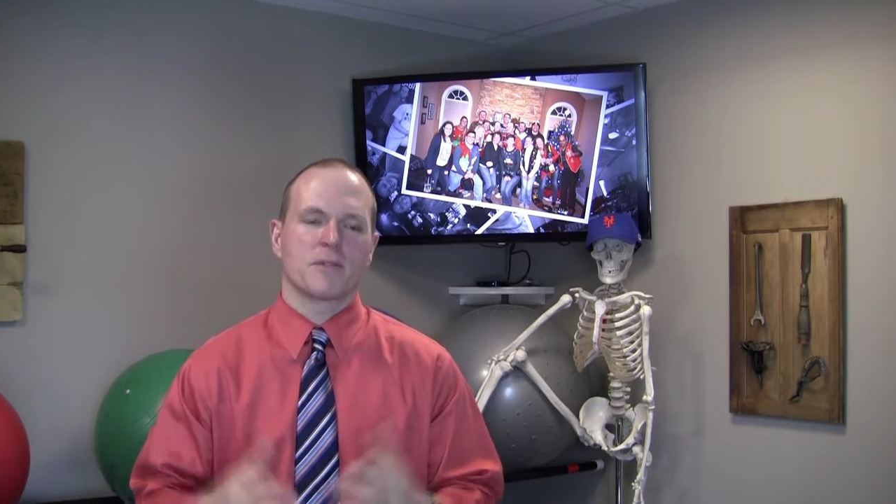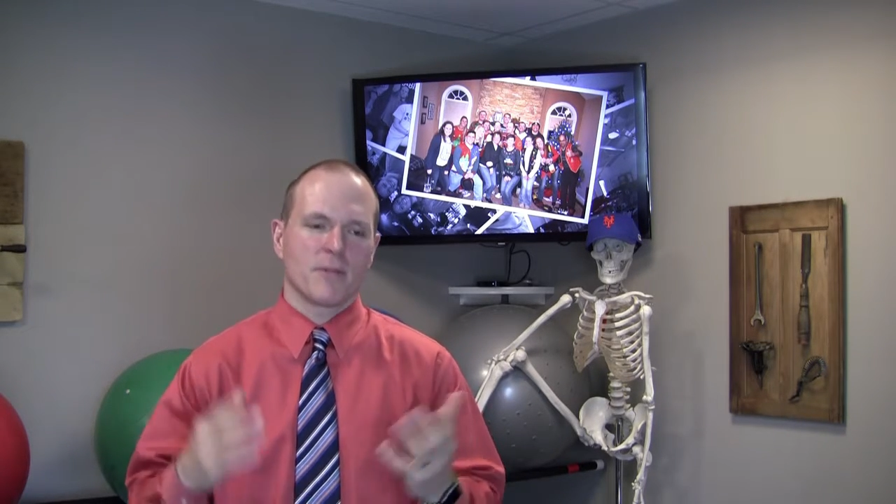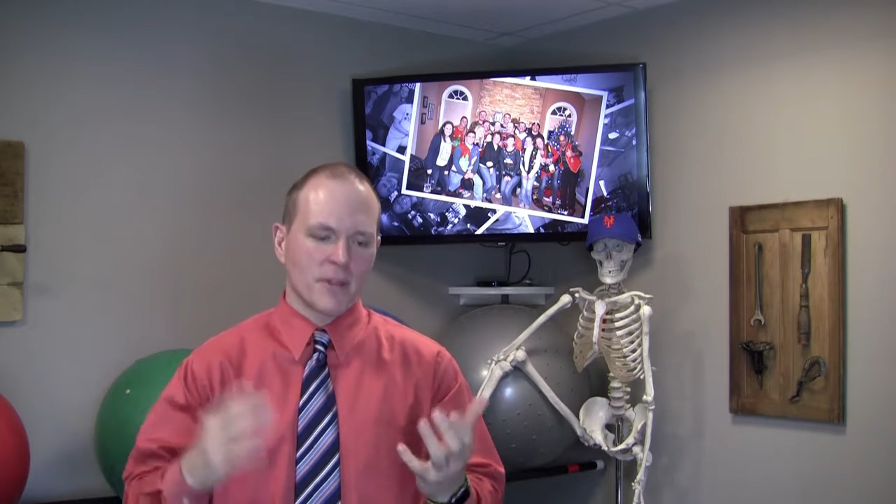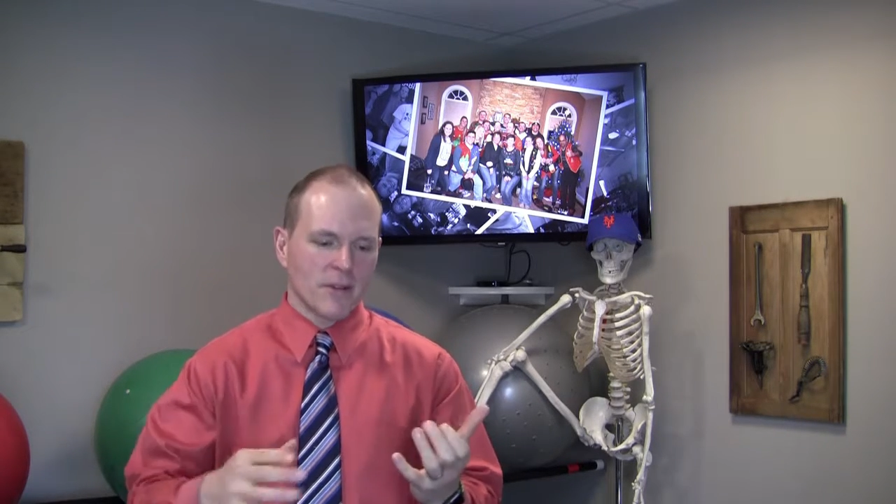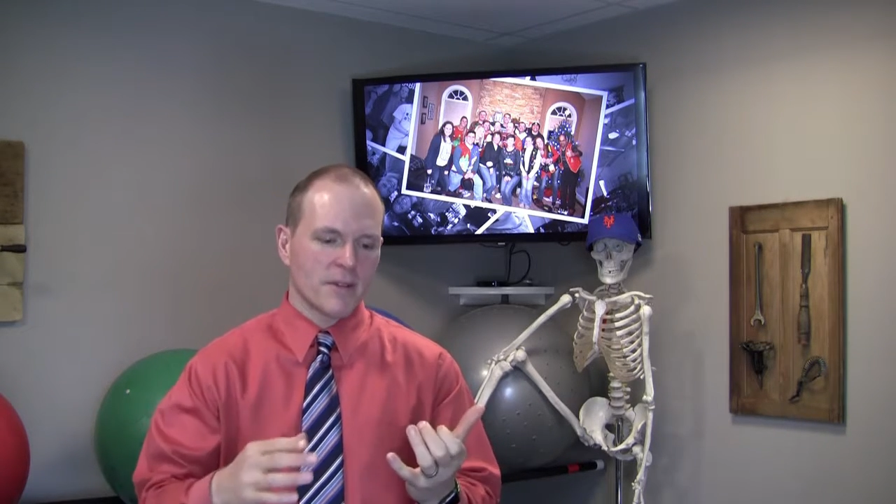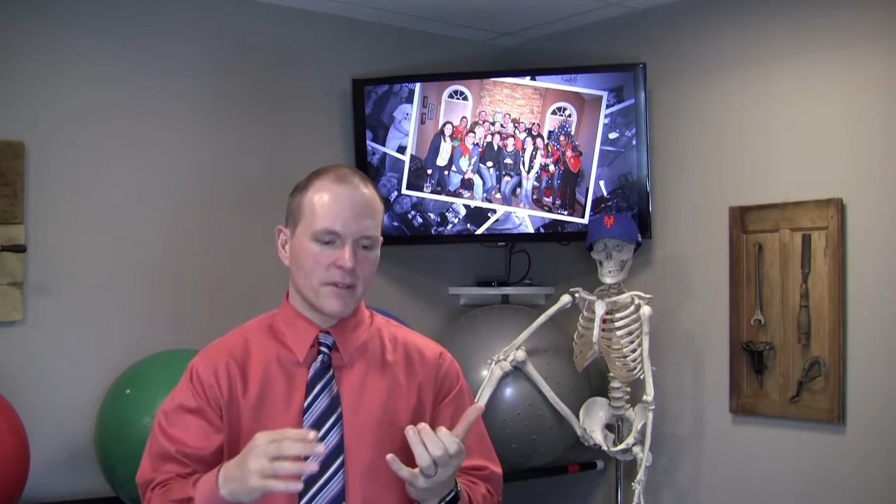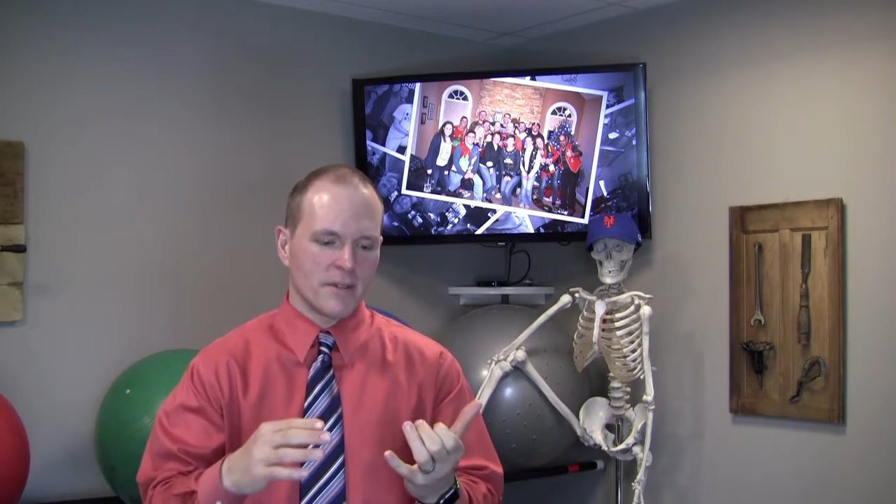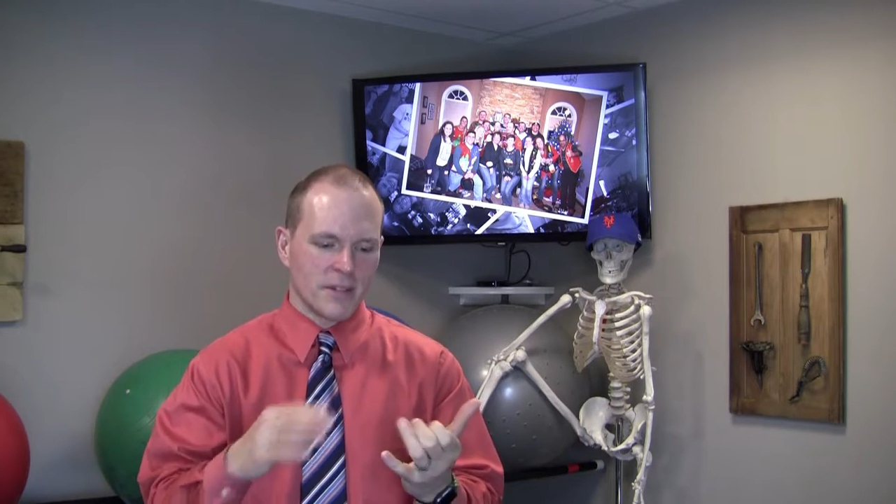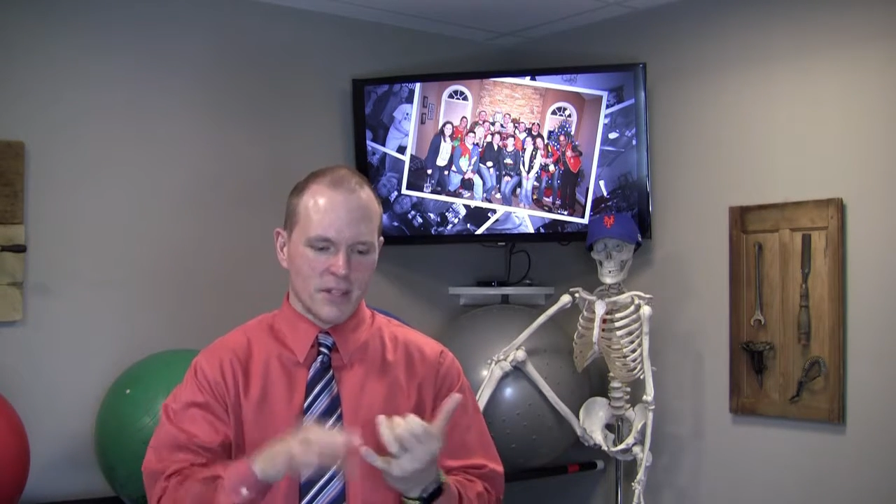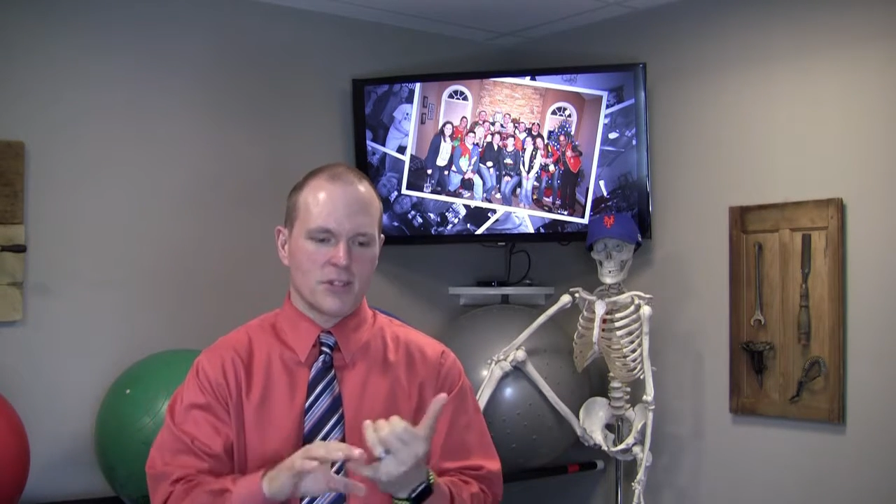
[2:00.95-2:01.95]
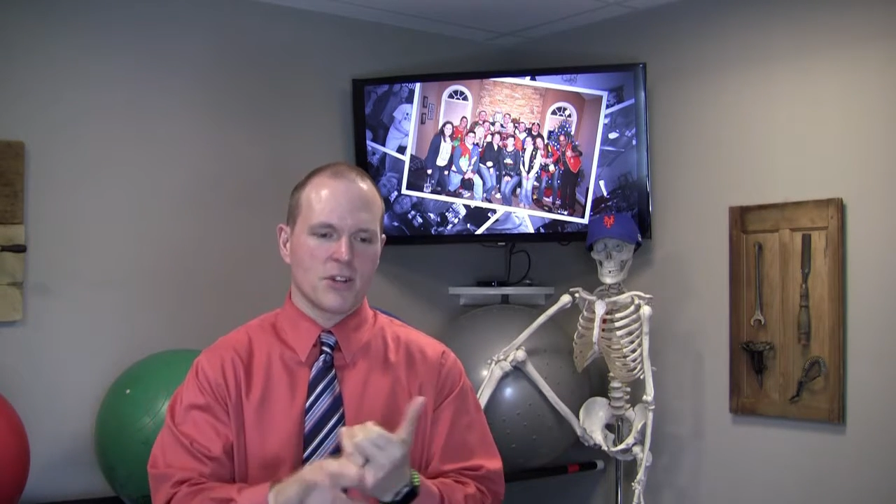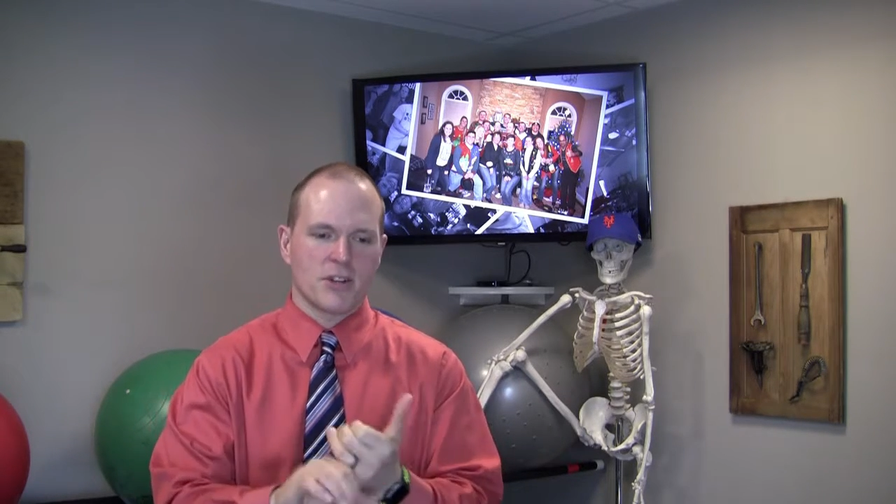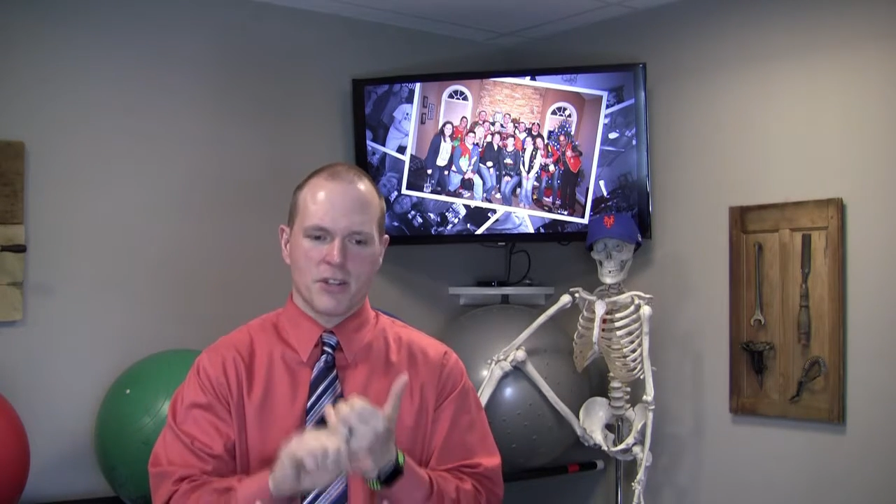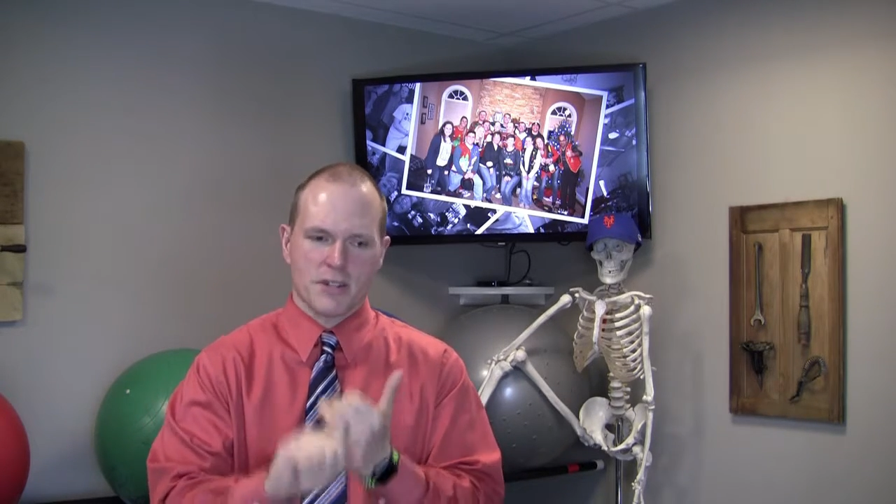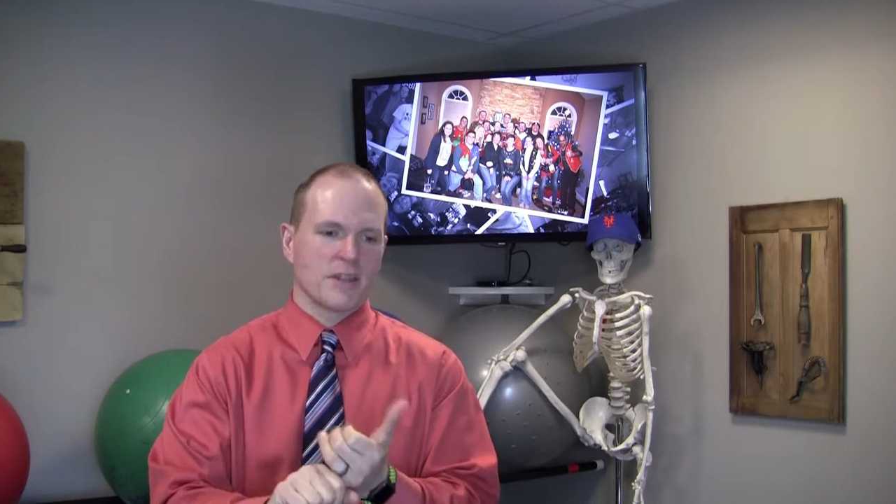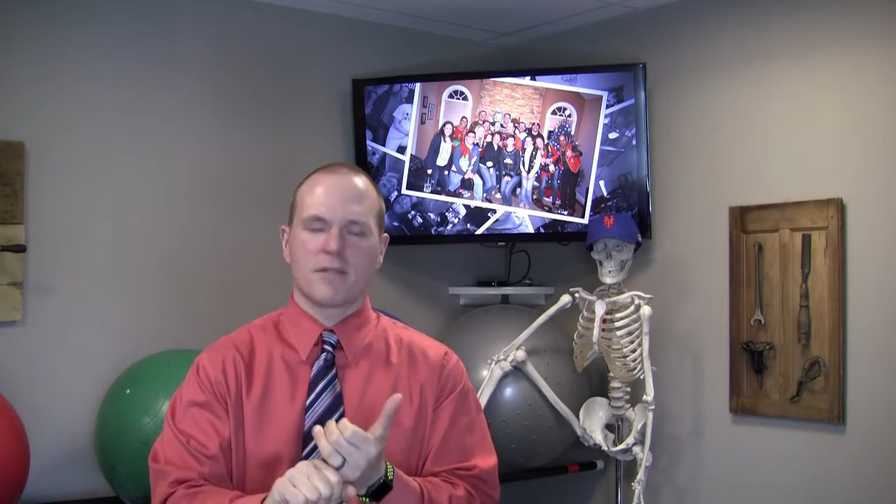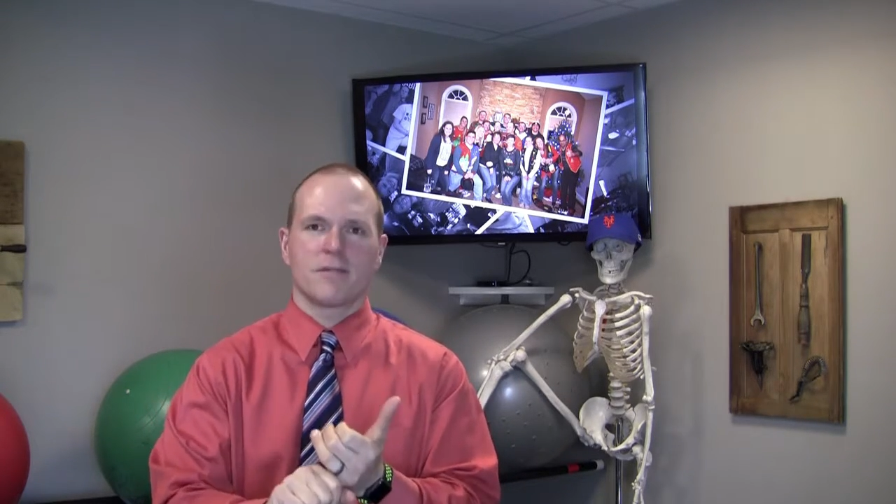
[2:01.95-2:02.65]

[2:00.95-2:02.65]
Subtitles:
So we know what the discharge is, like